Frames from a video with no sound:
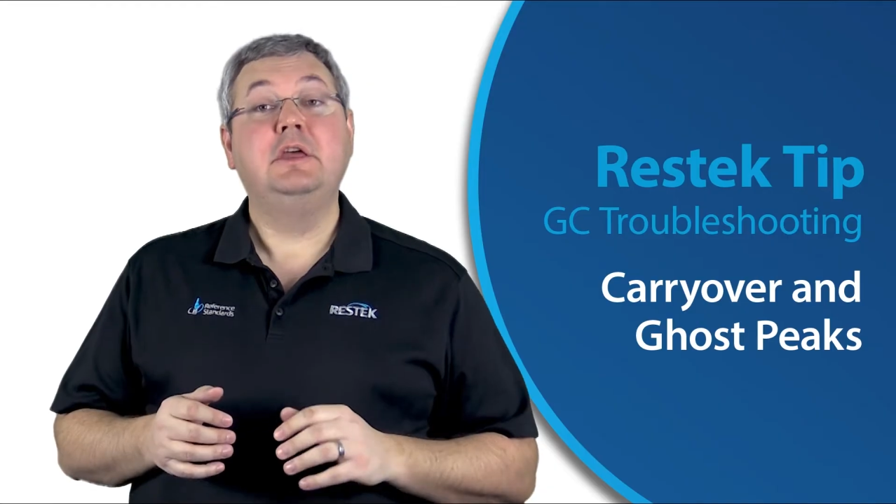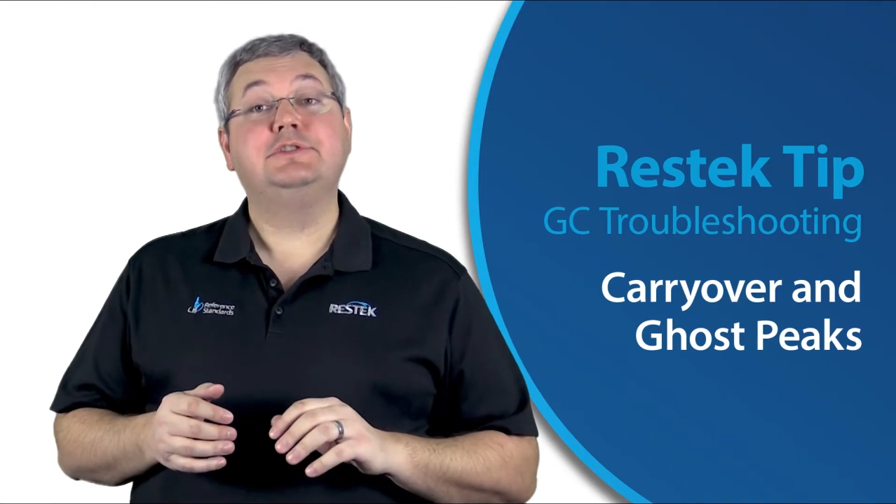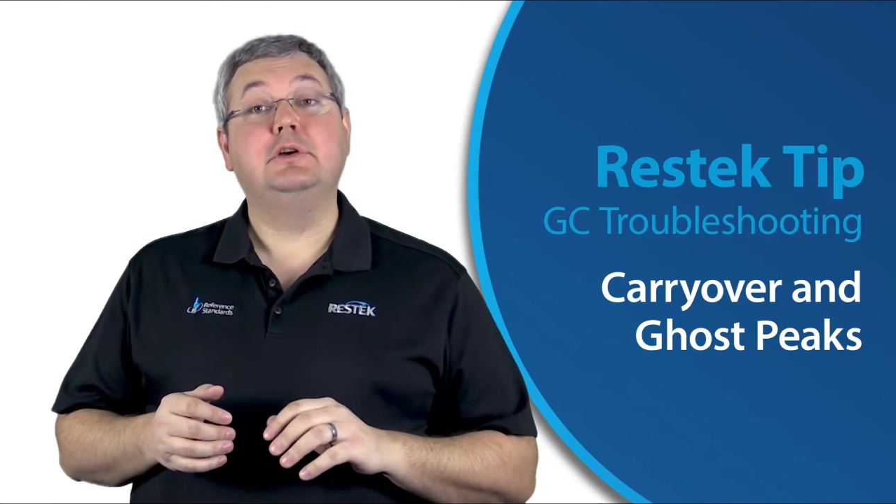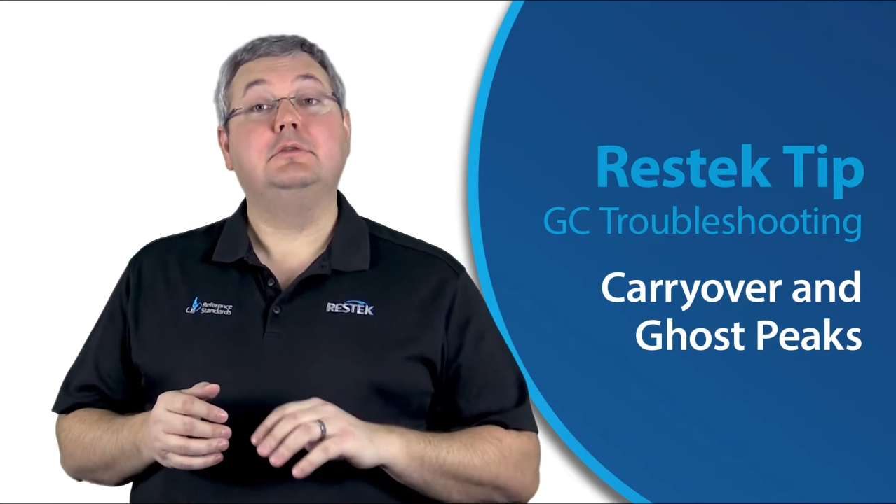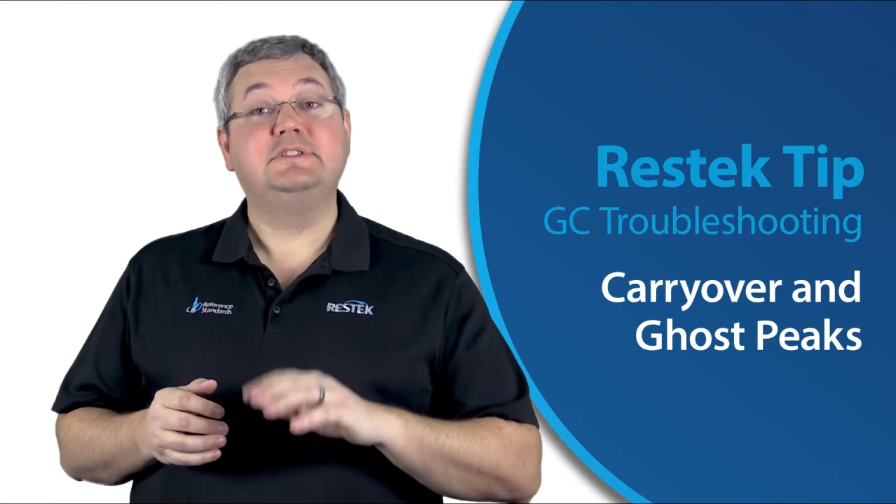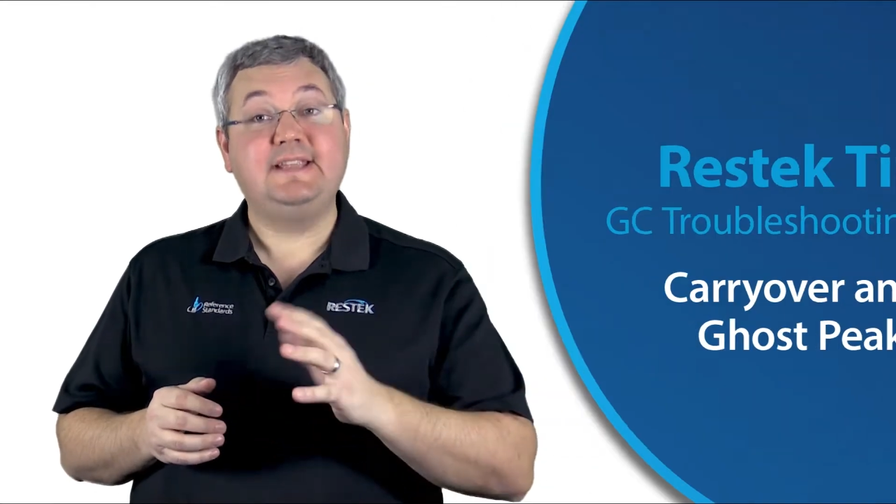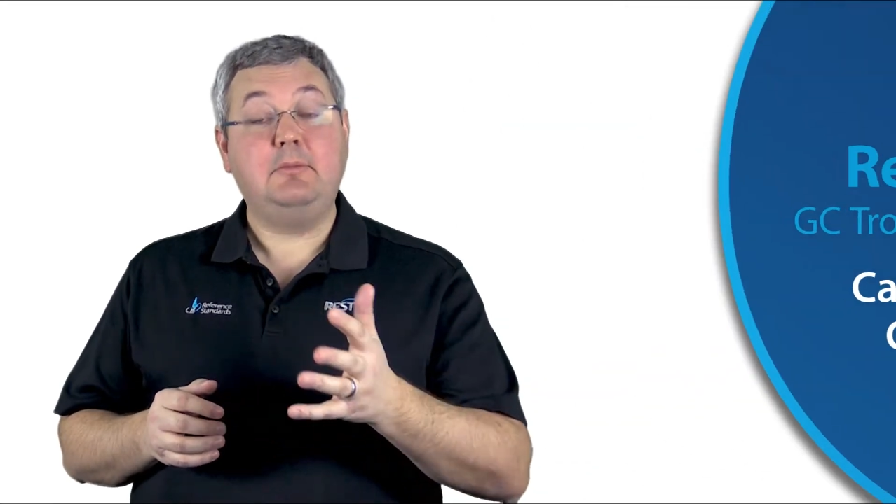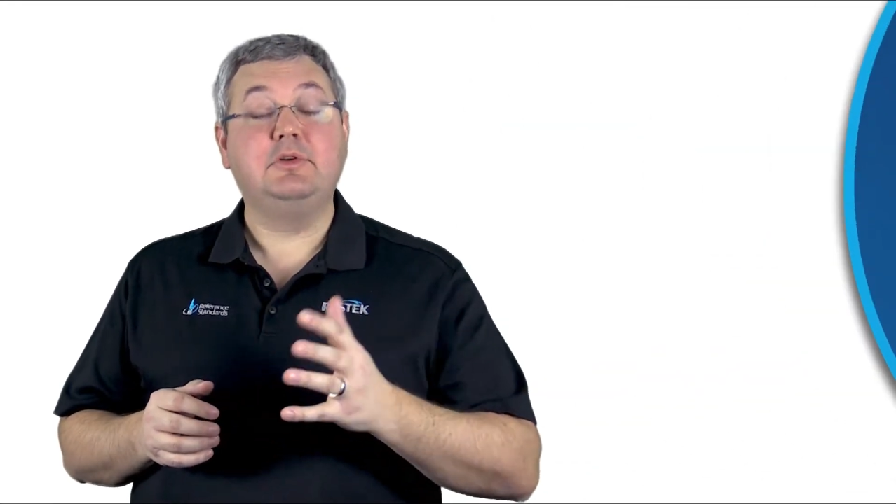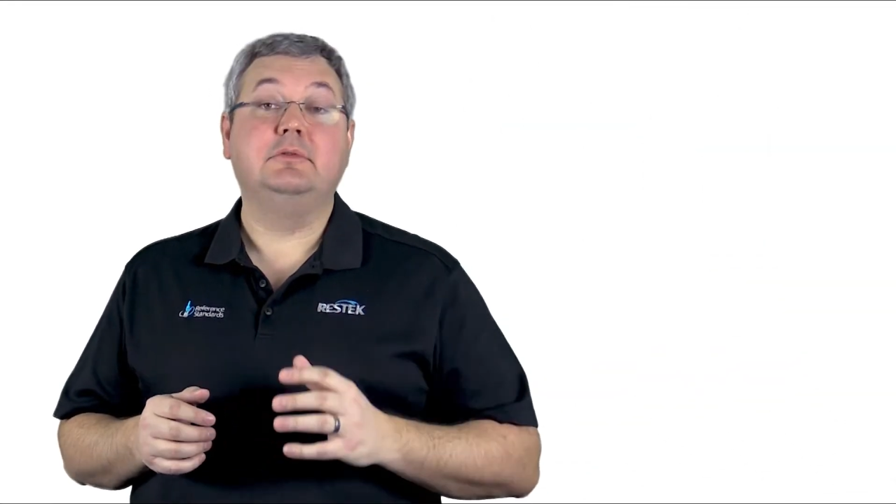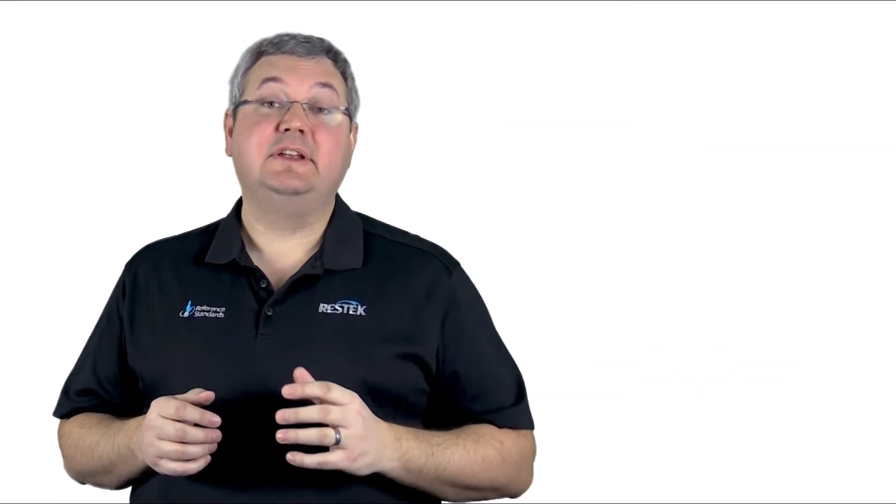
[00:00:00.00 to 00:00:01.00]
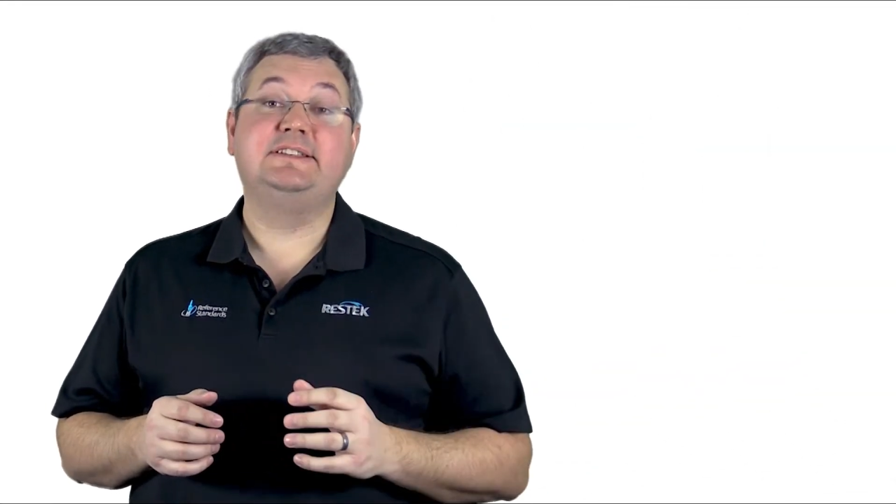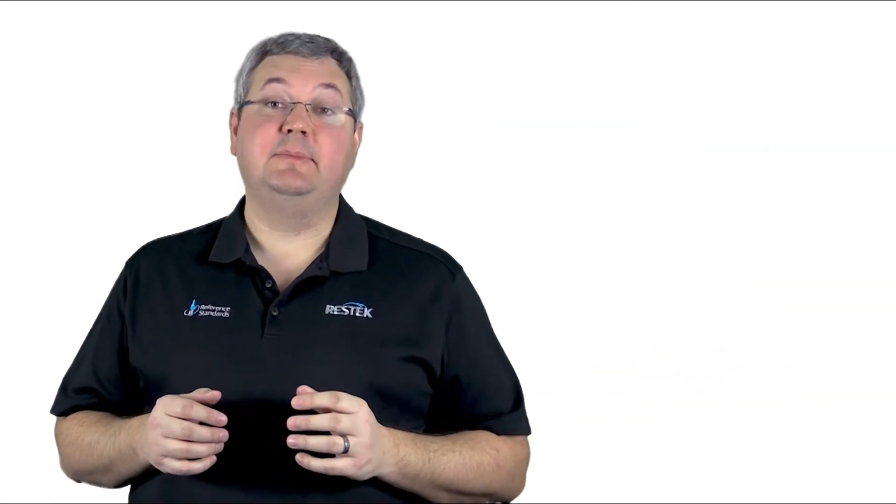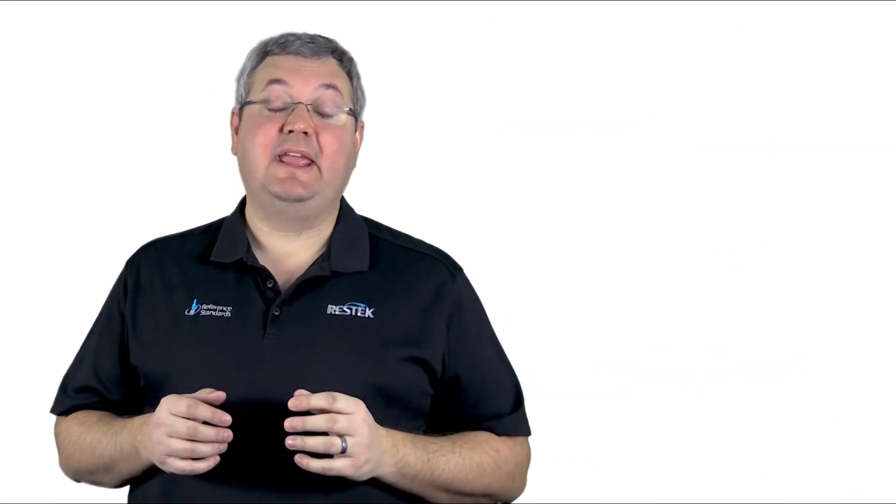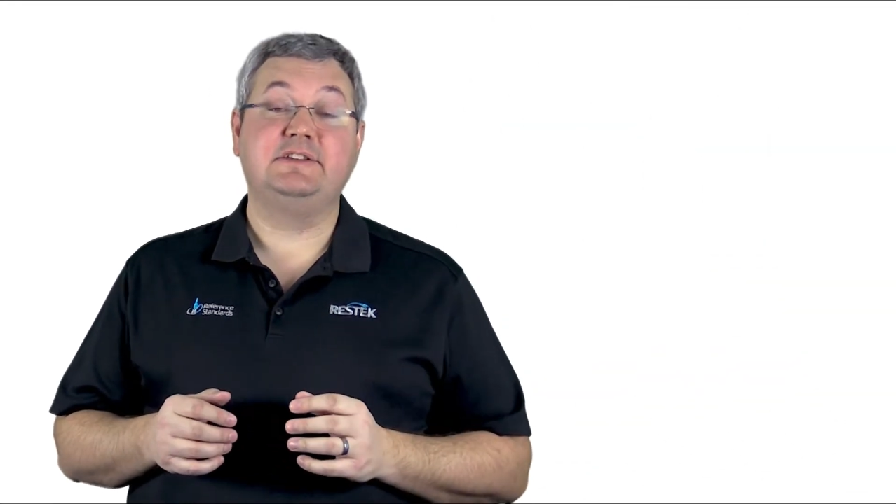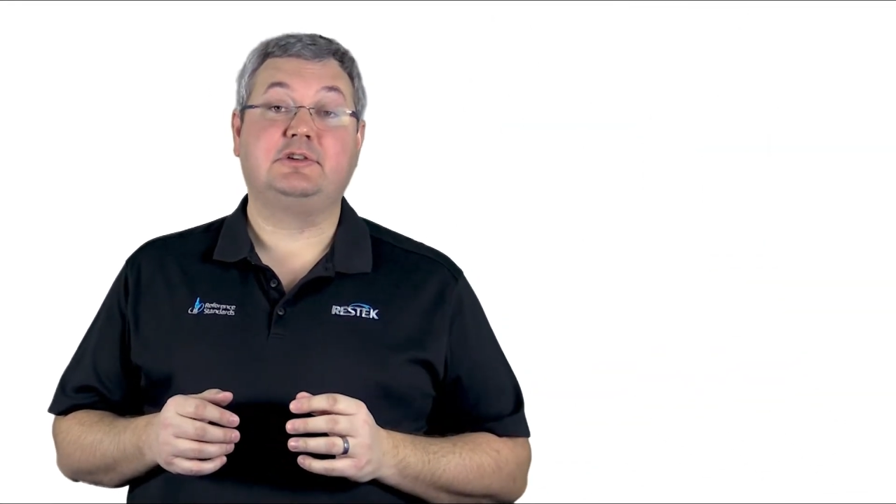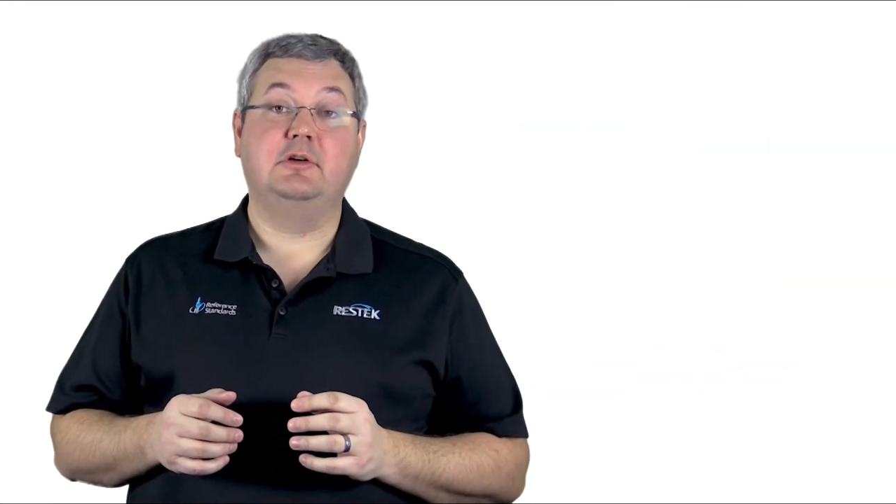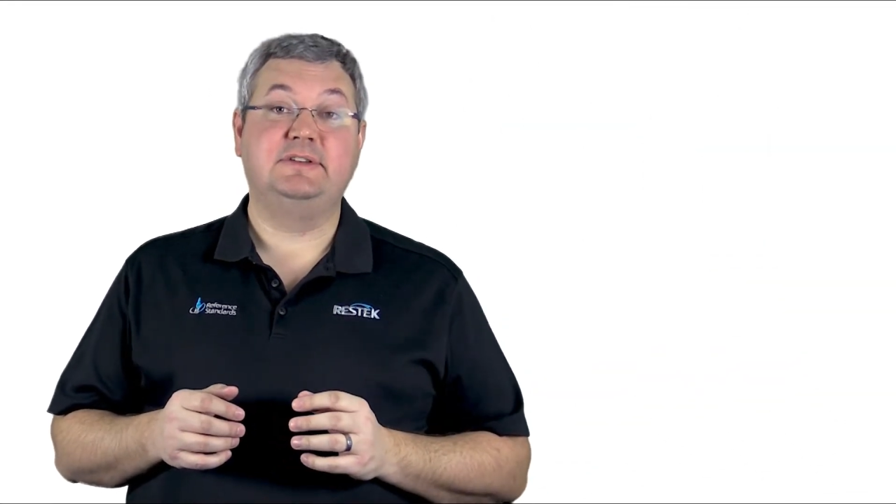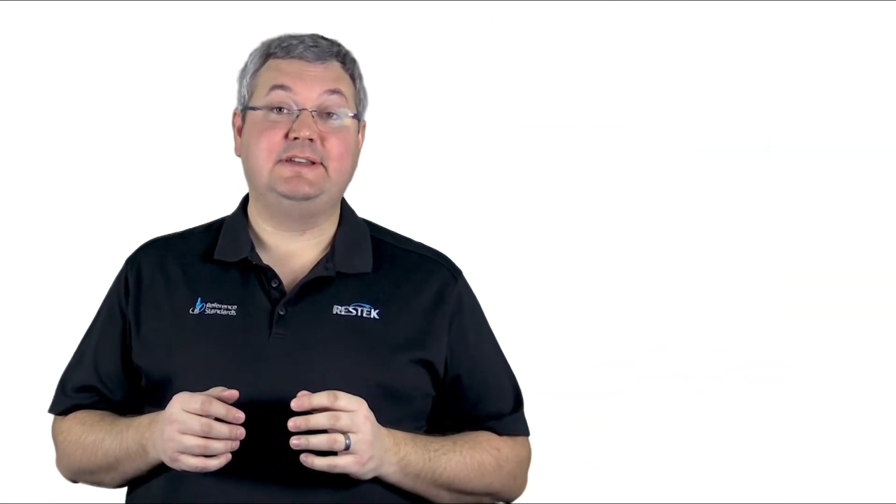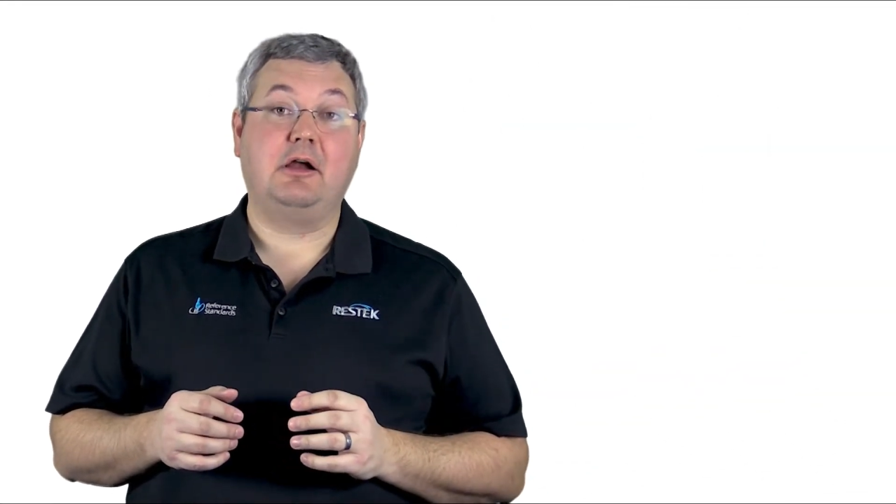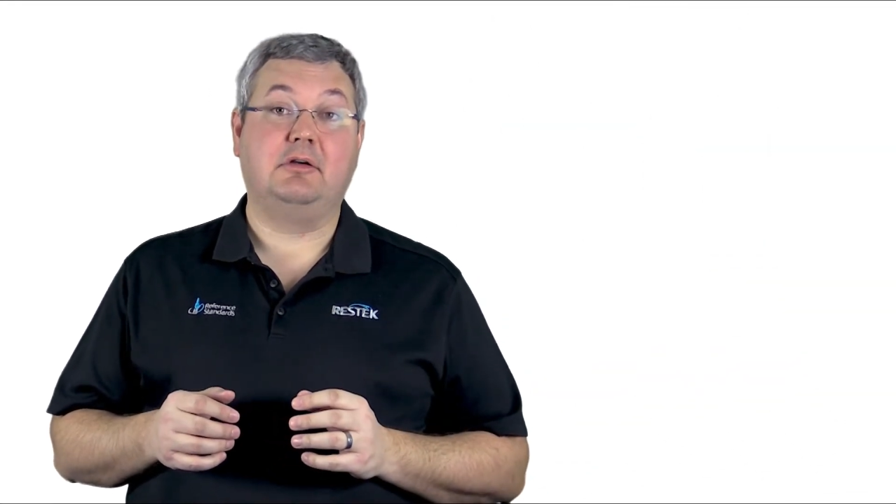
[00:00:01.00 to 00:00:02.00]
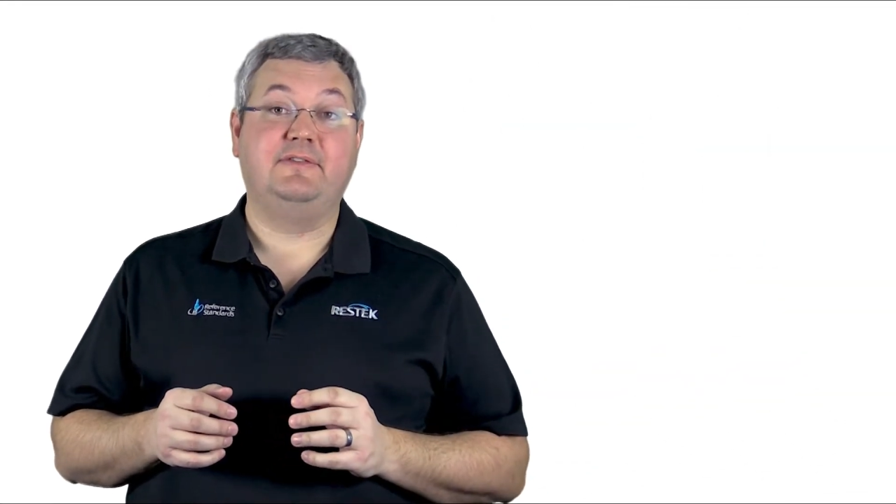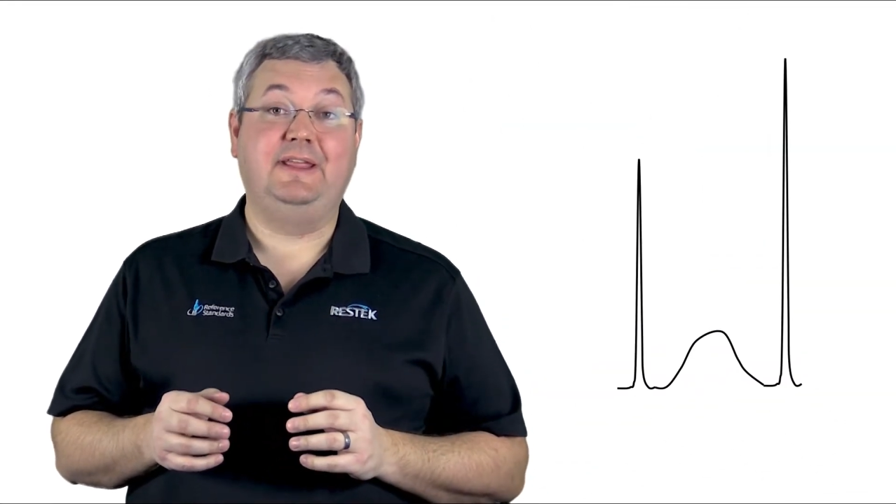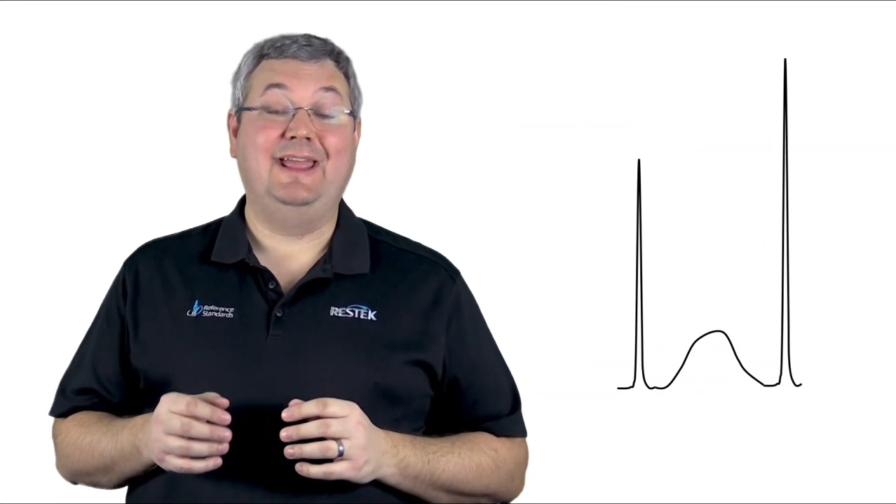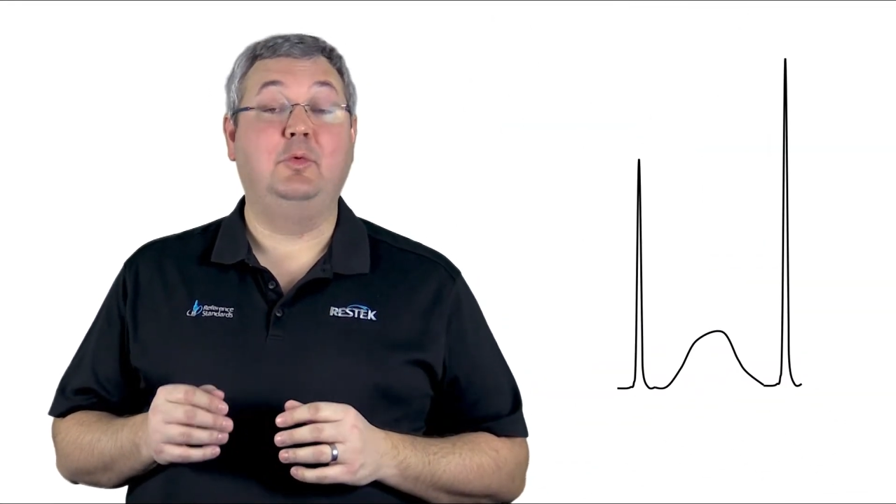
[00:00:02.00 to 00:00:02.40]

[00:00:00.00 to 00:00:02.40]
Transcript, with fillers: So say we're doing some gas chromatography